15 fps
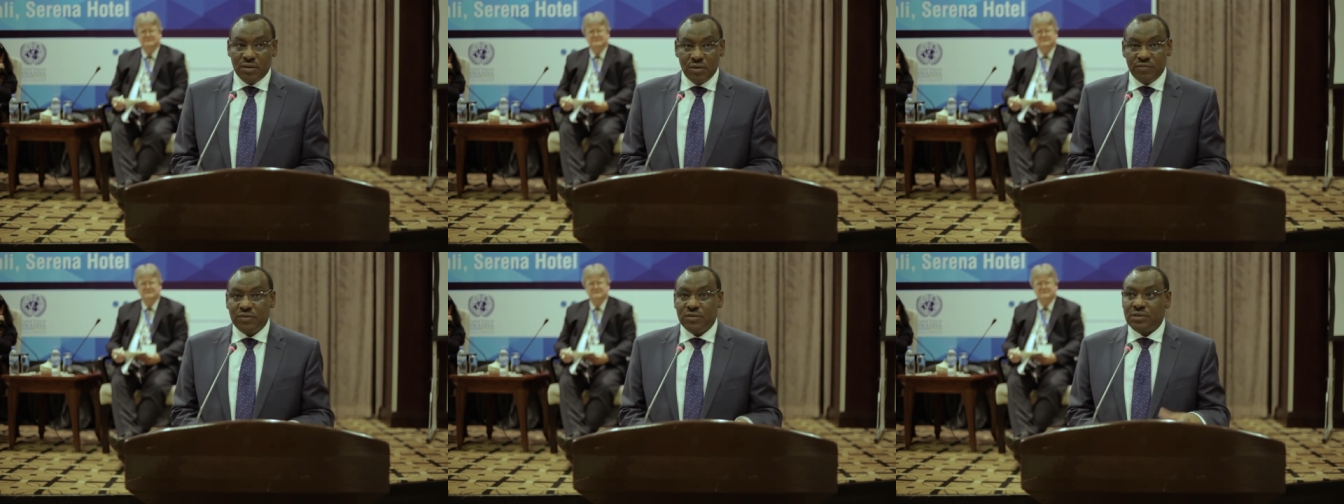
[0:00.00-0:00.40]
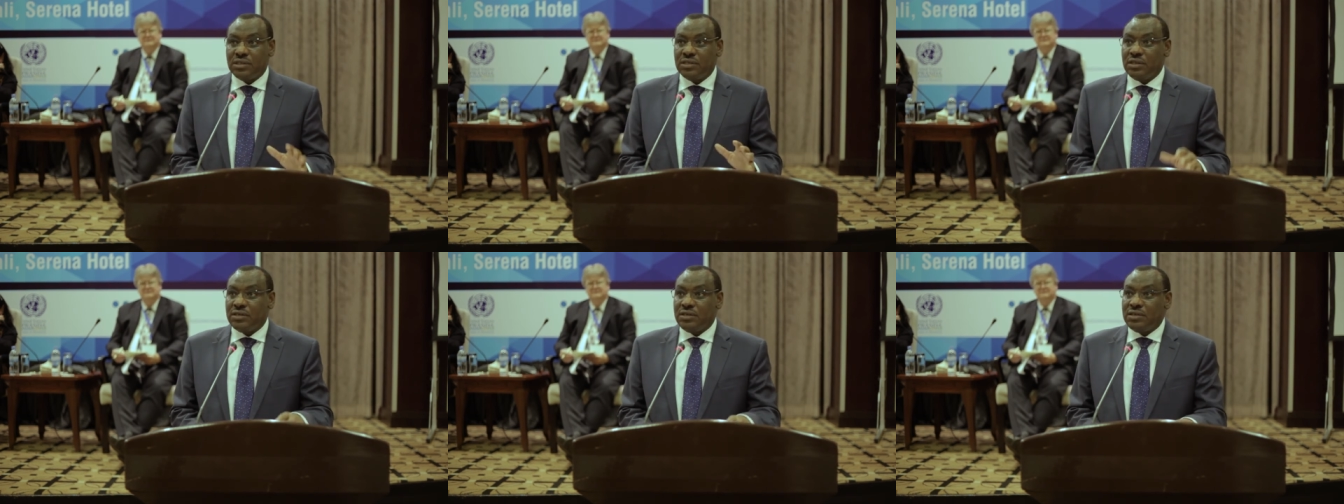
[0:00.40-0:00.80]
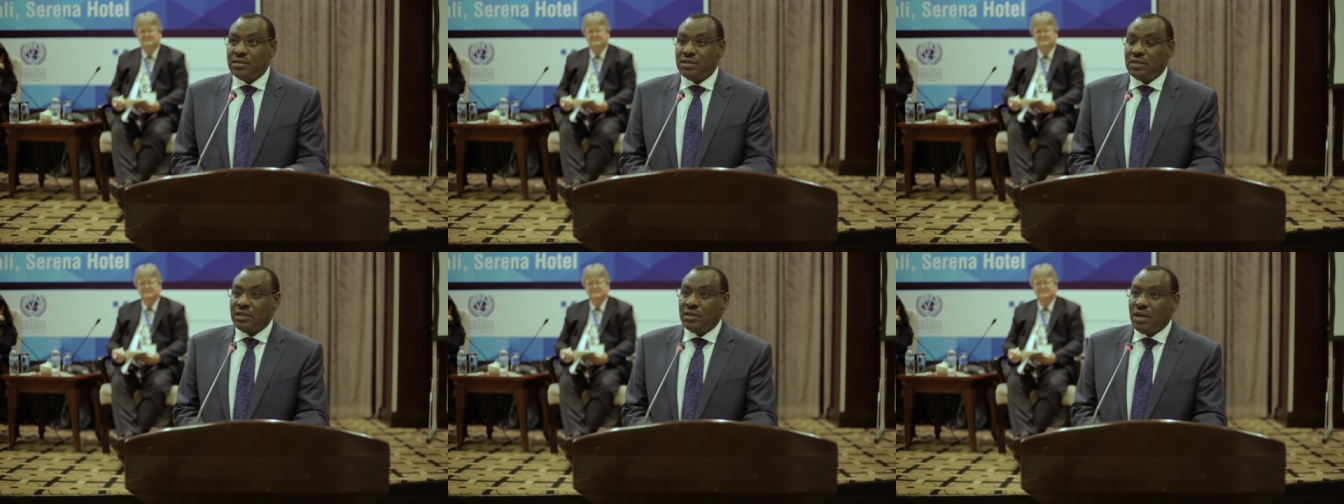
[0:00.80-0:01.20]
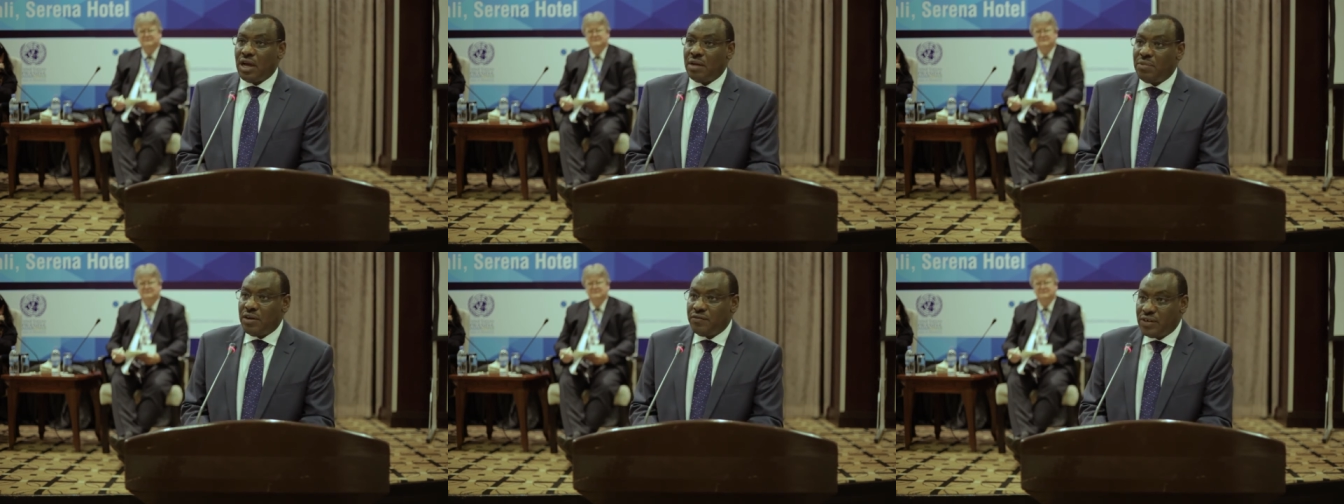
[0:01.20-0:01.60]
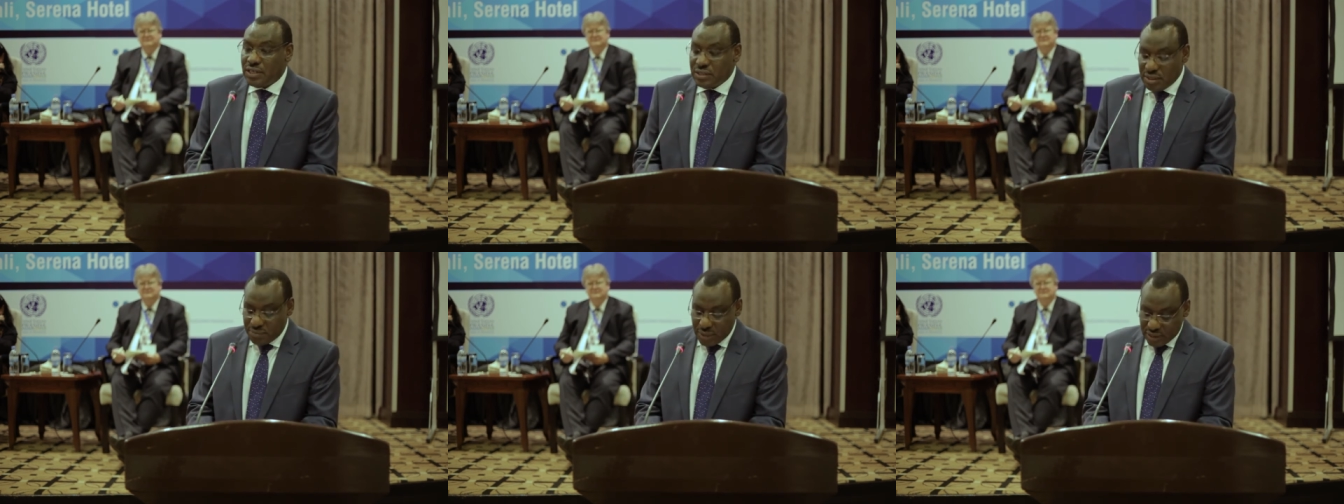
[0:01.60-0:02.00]
of course, increasing above
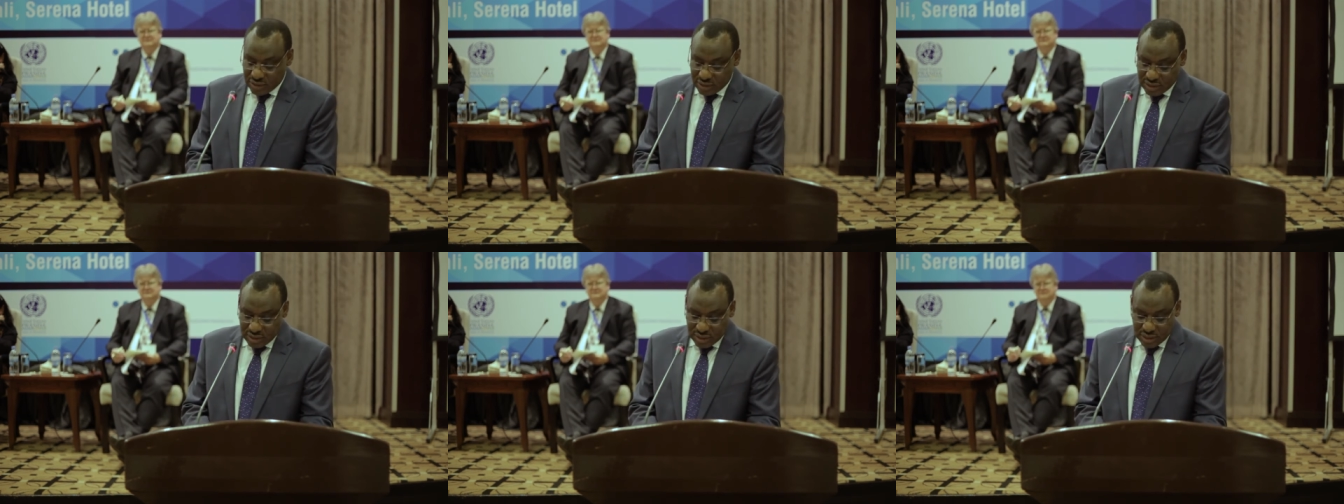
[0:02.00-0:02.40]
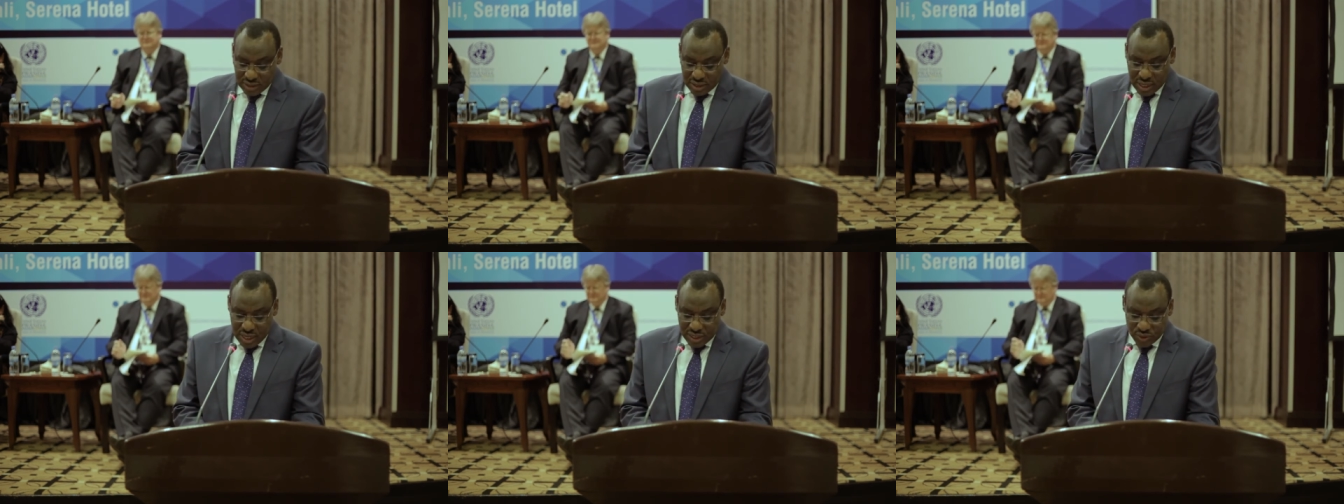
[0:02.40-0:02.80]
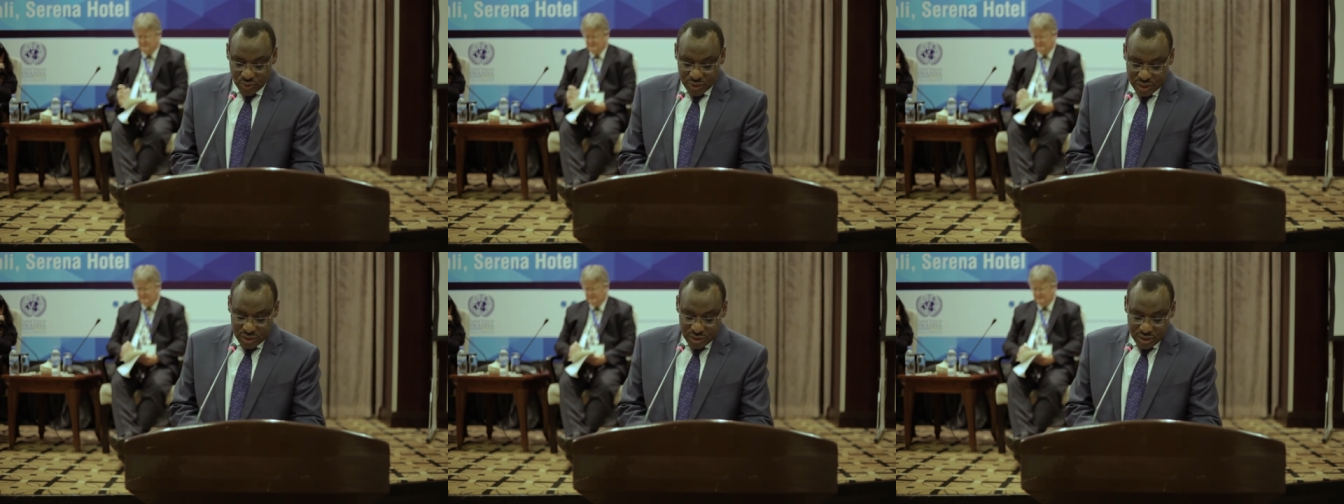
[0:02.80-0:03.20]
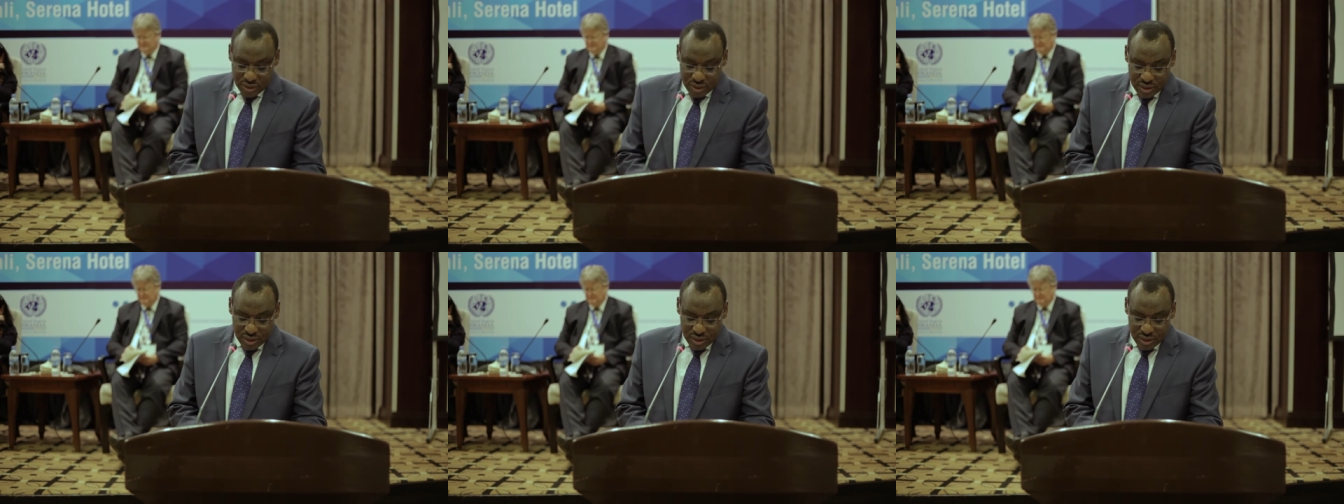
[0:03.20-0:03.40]
90% as well.